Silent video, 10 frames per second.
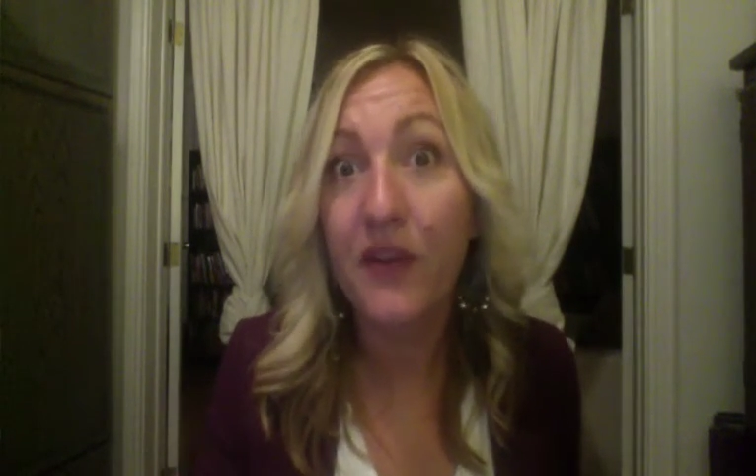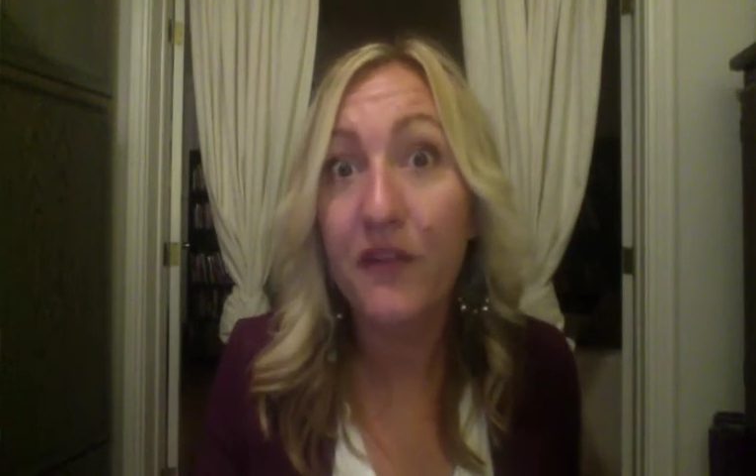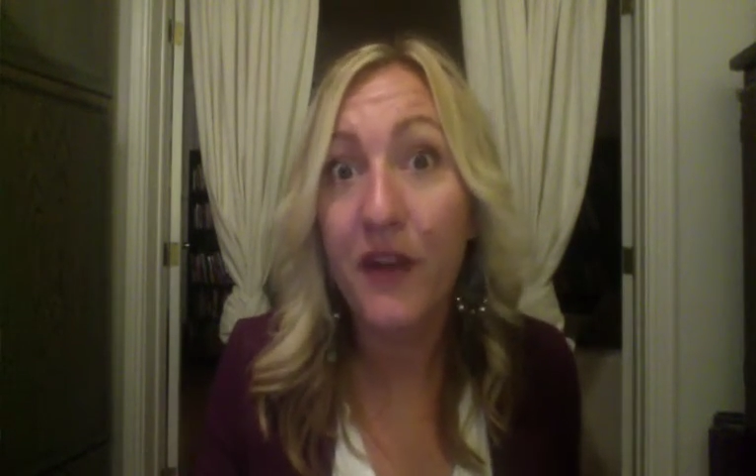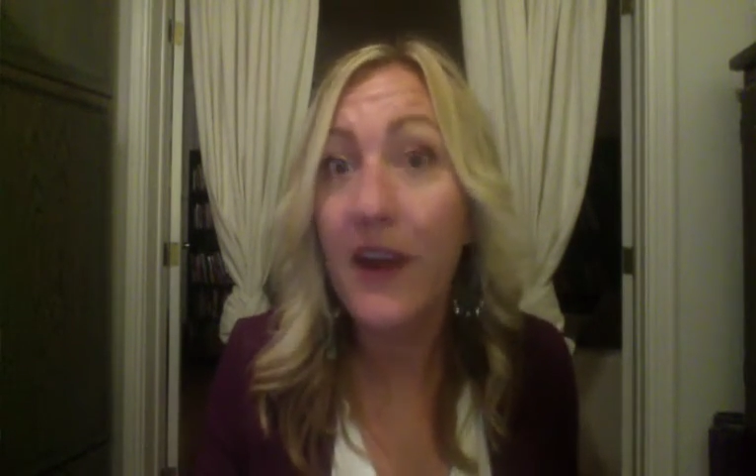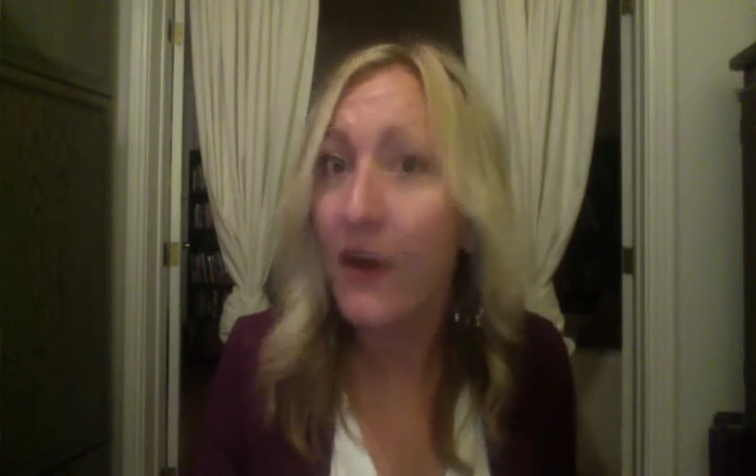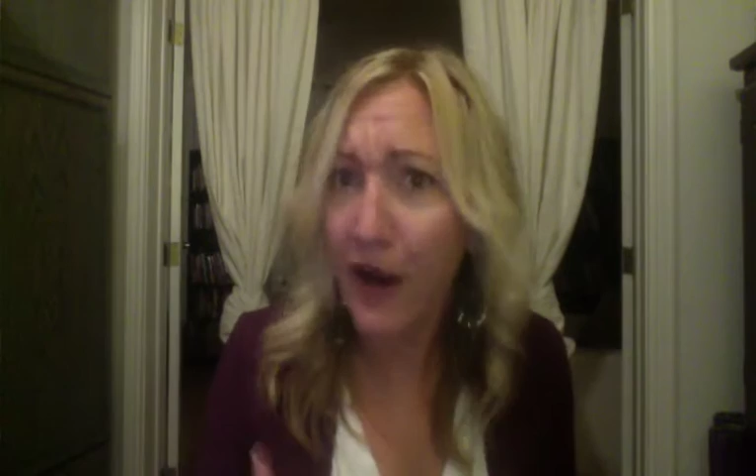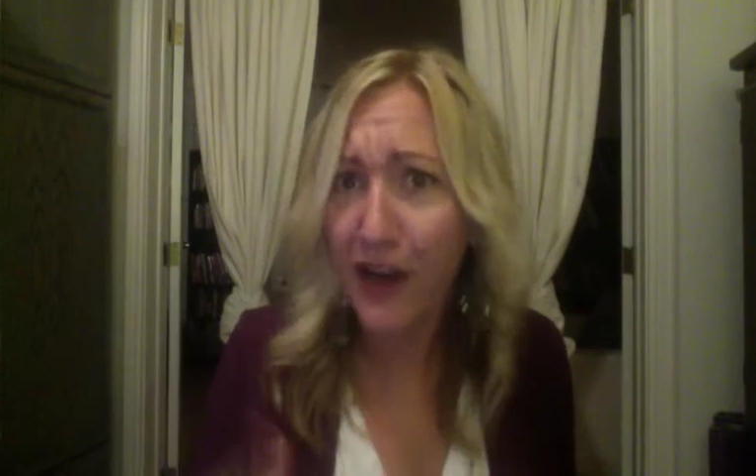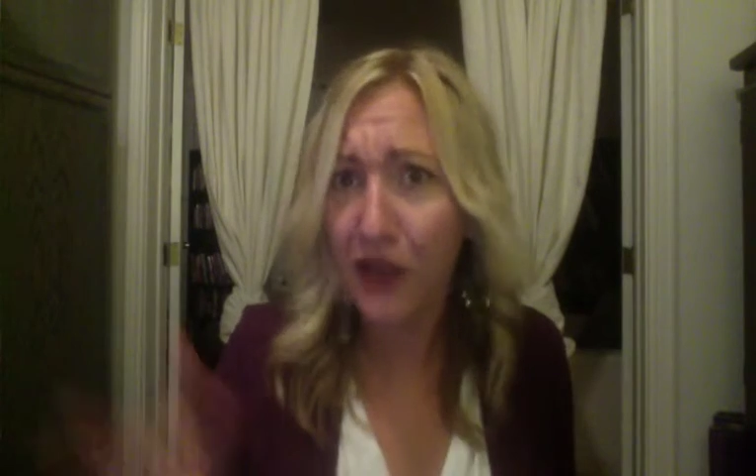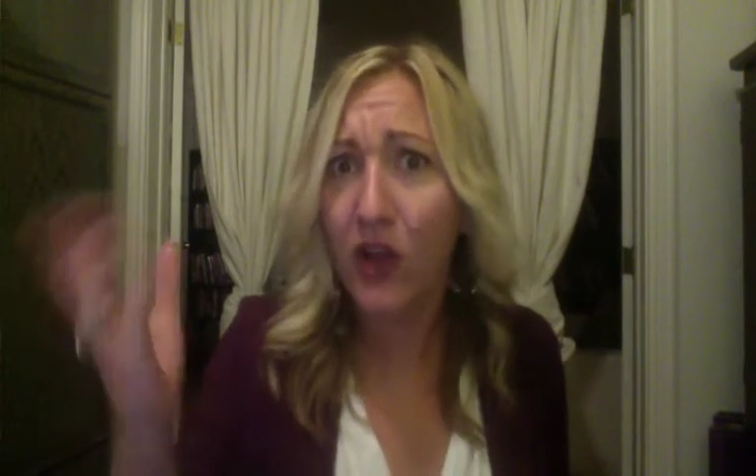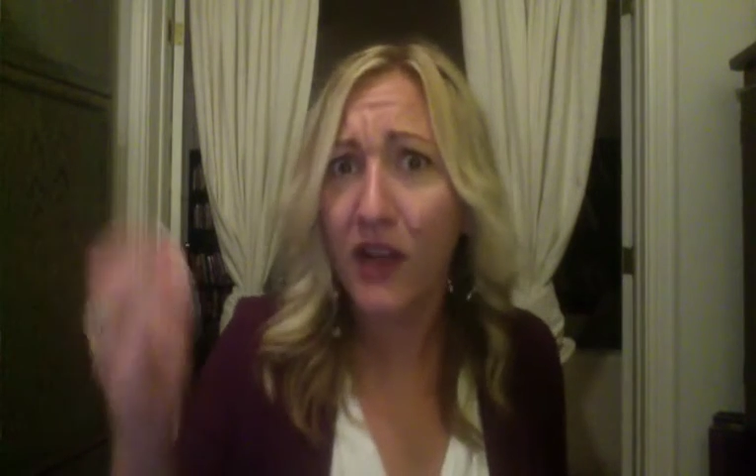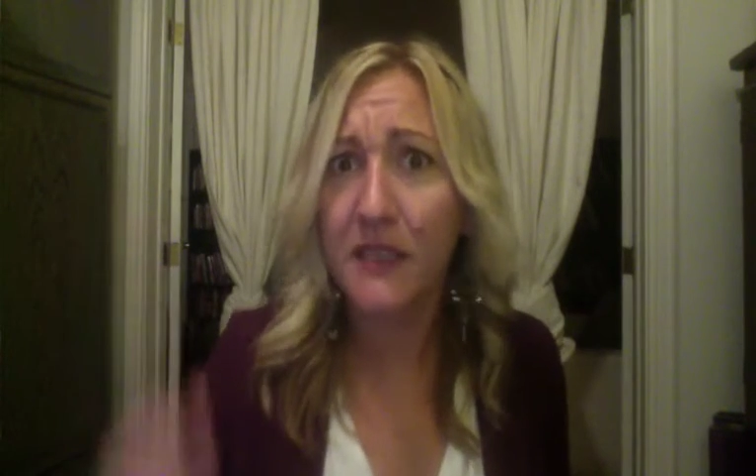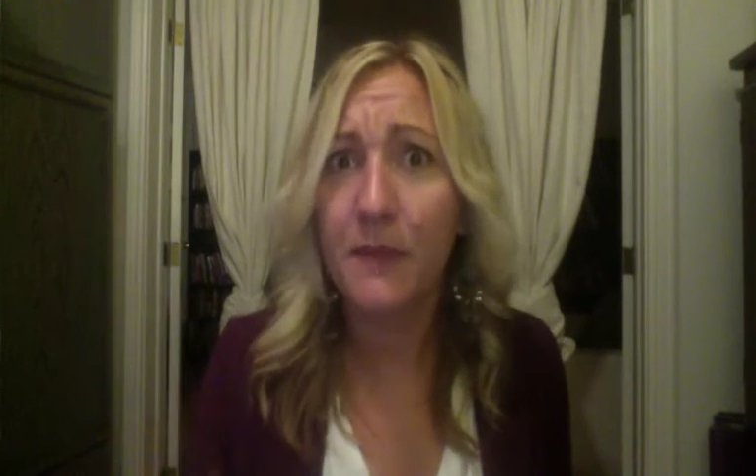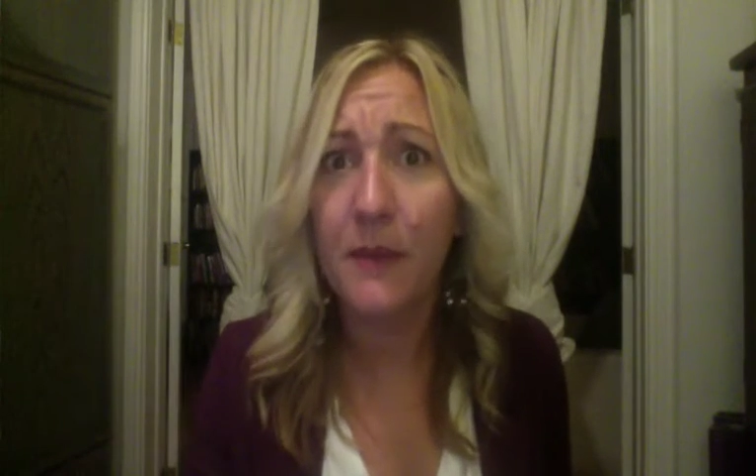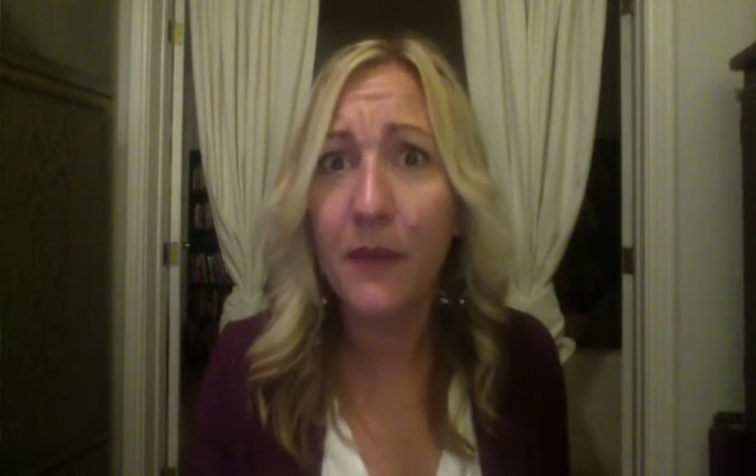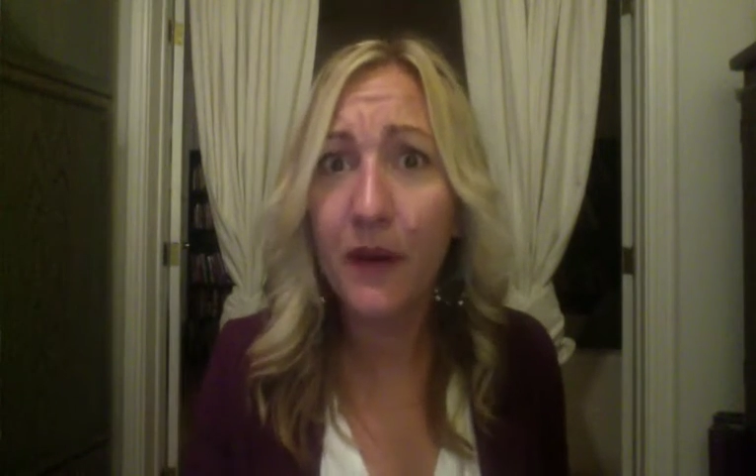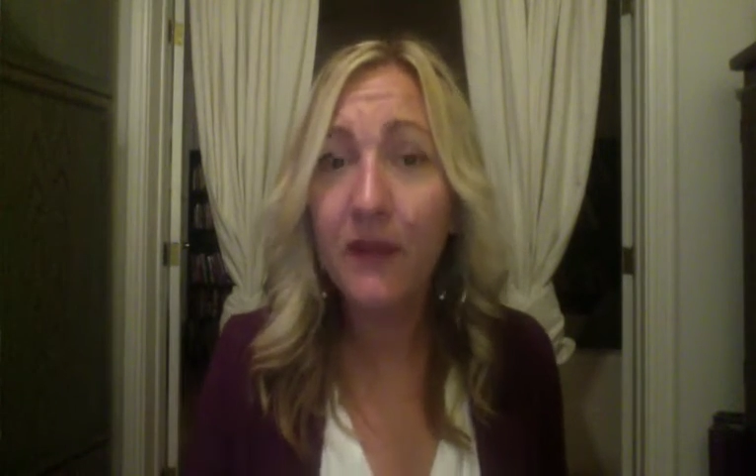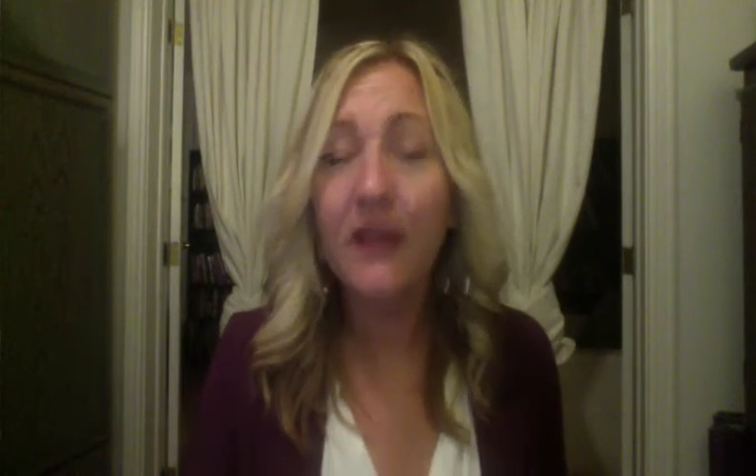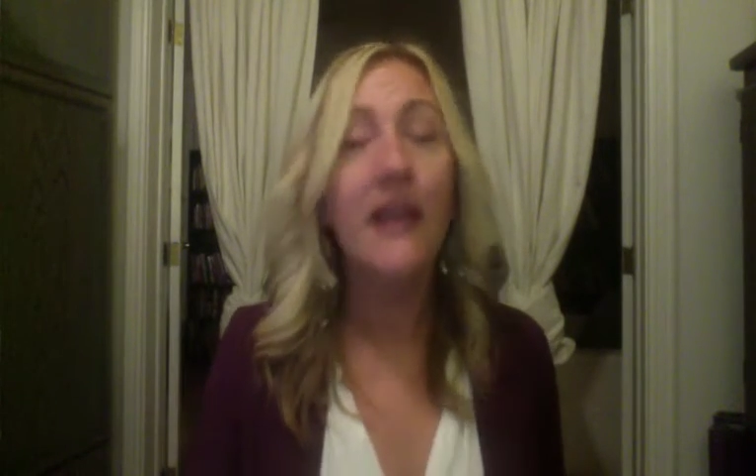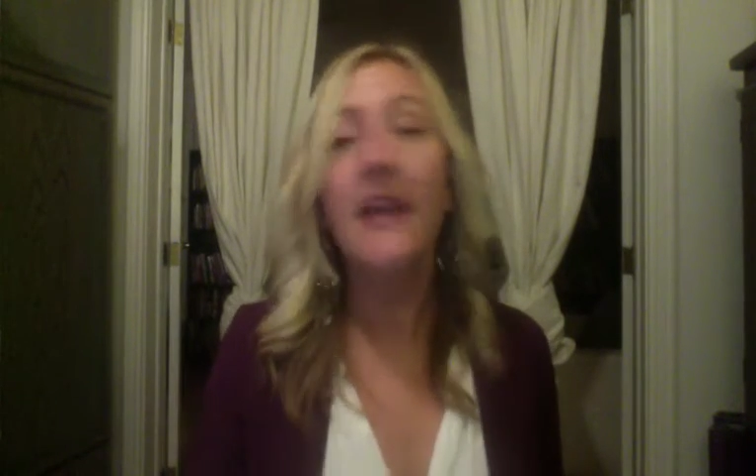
are free, or I know lots of people,